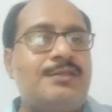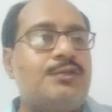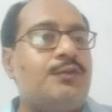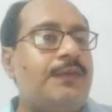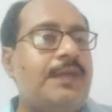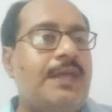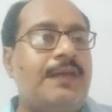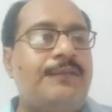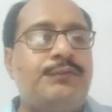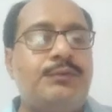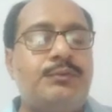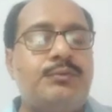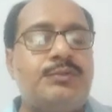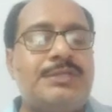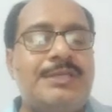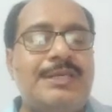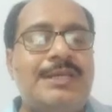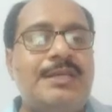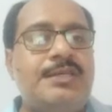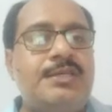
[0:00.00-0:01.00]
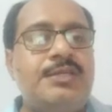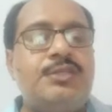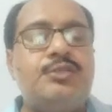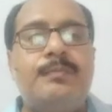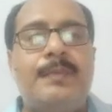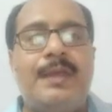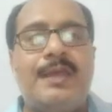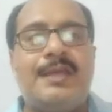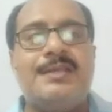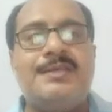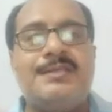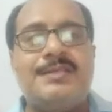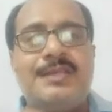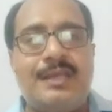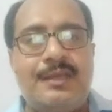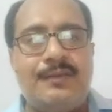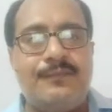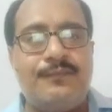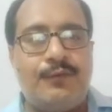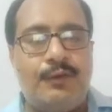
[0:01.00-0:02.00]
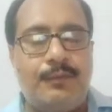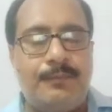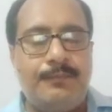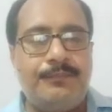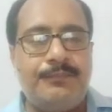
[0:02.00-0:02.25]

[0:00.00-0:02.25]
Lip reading: so we have used ed to make it second form.